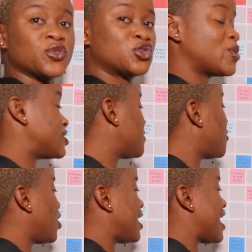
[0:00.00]

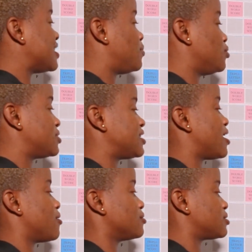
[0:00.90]
24 light blue
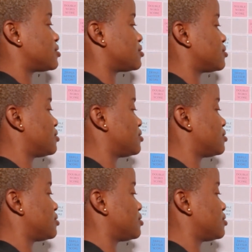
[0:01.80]
cells